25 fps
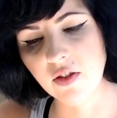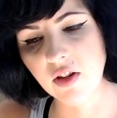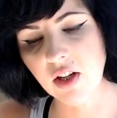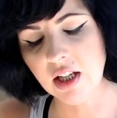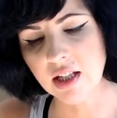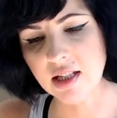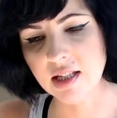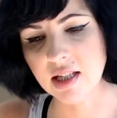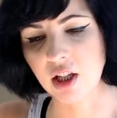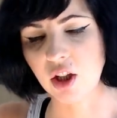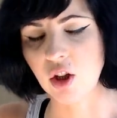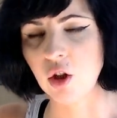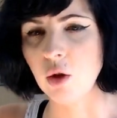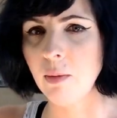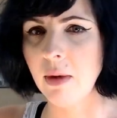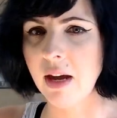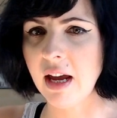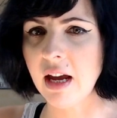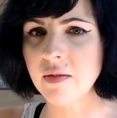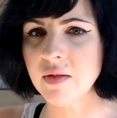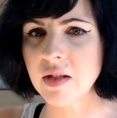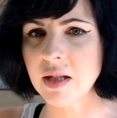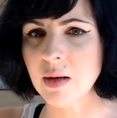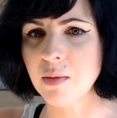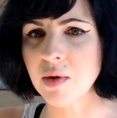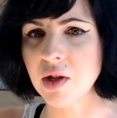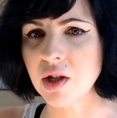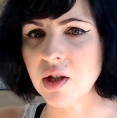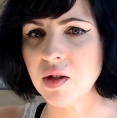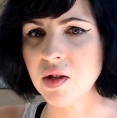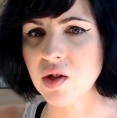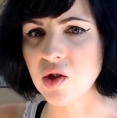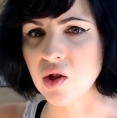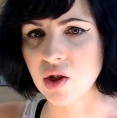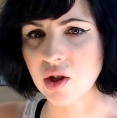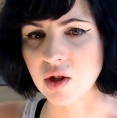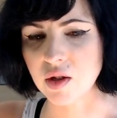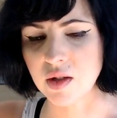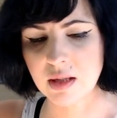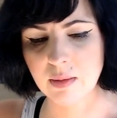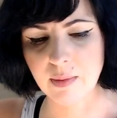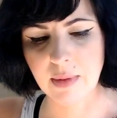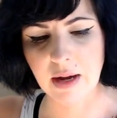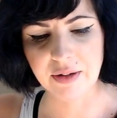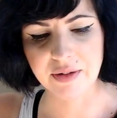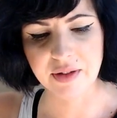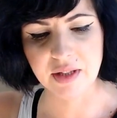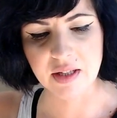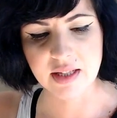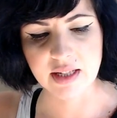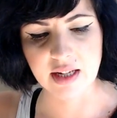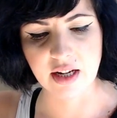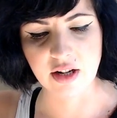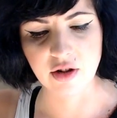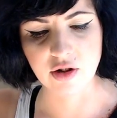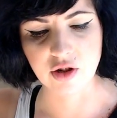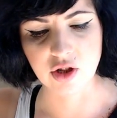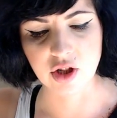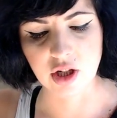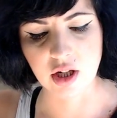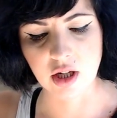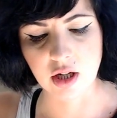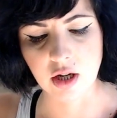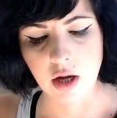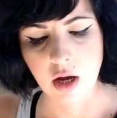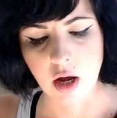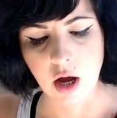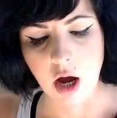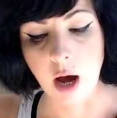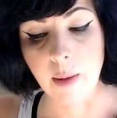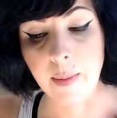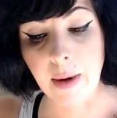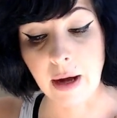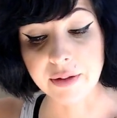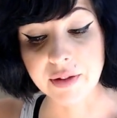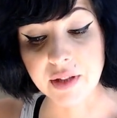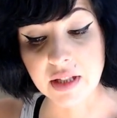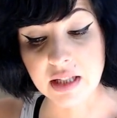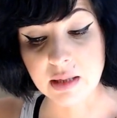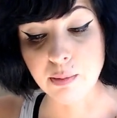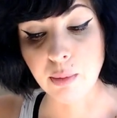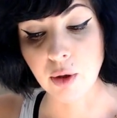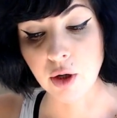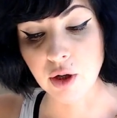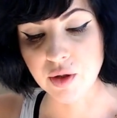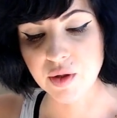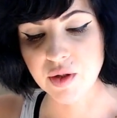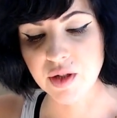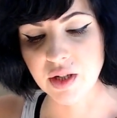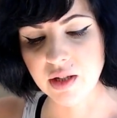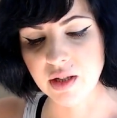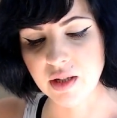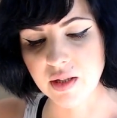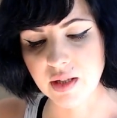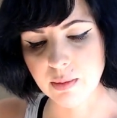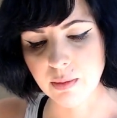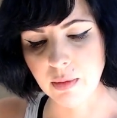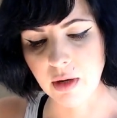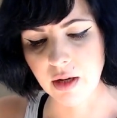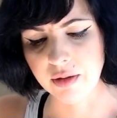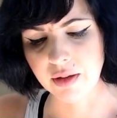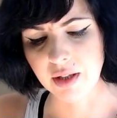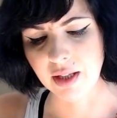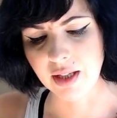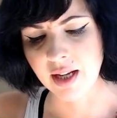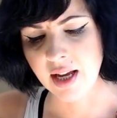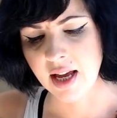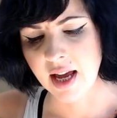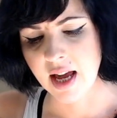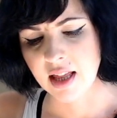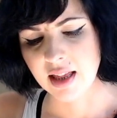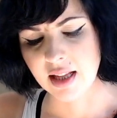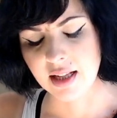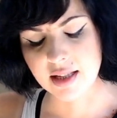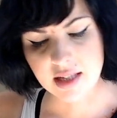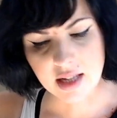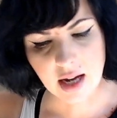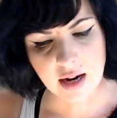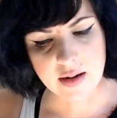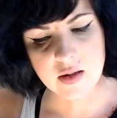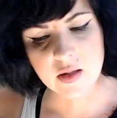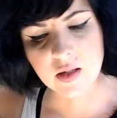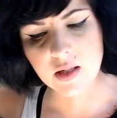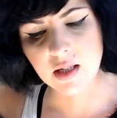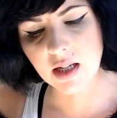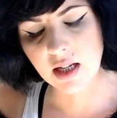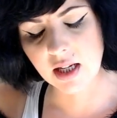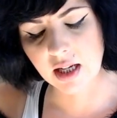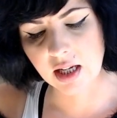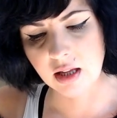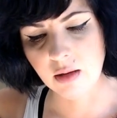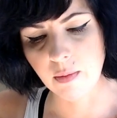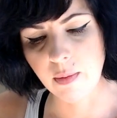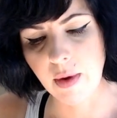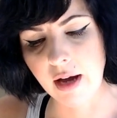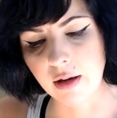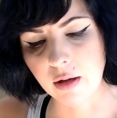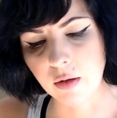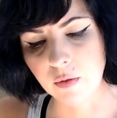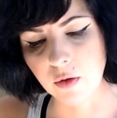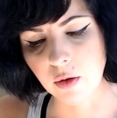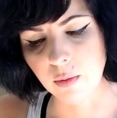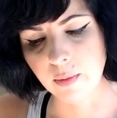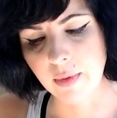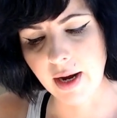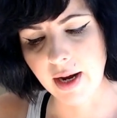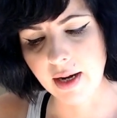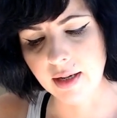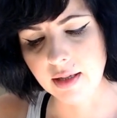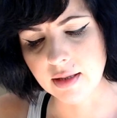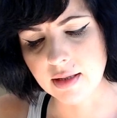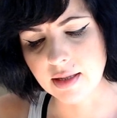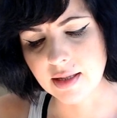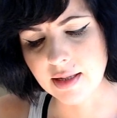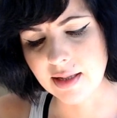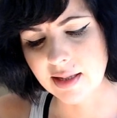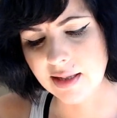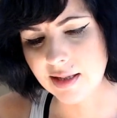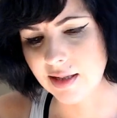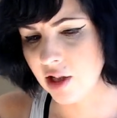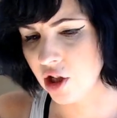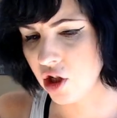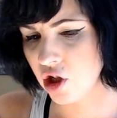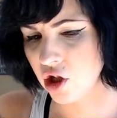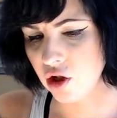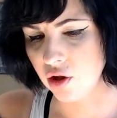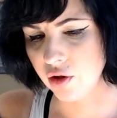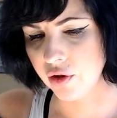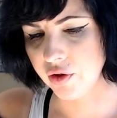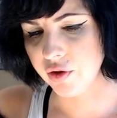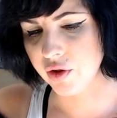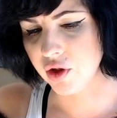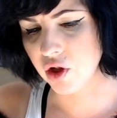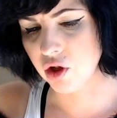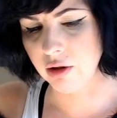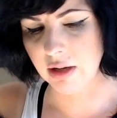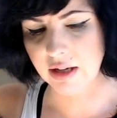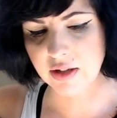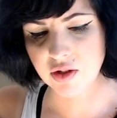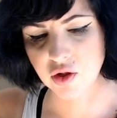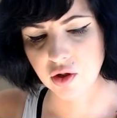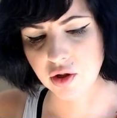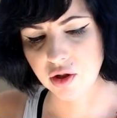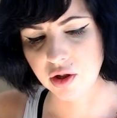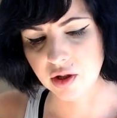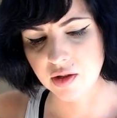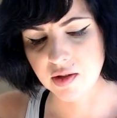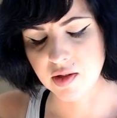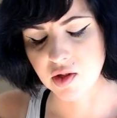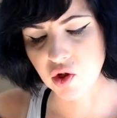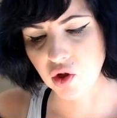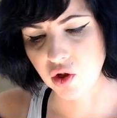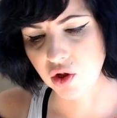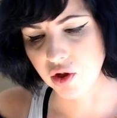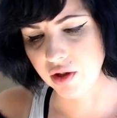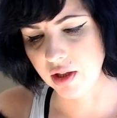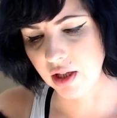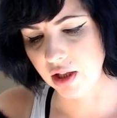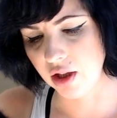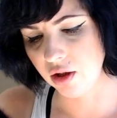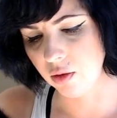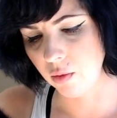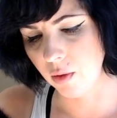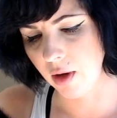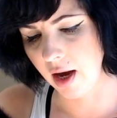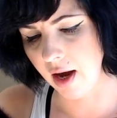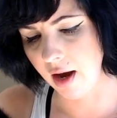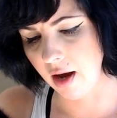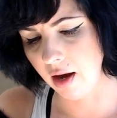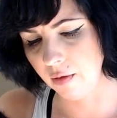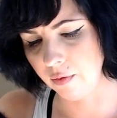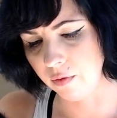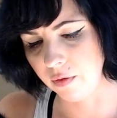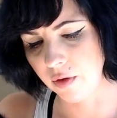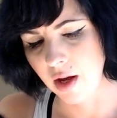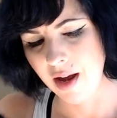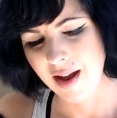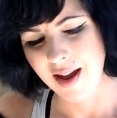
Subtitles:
It's like you may have some concerns about this energy, about this person this month, and that's kind of sitting in the back of your mind. It's an additional stress or concern that you have.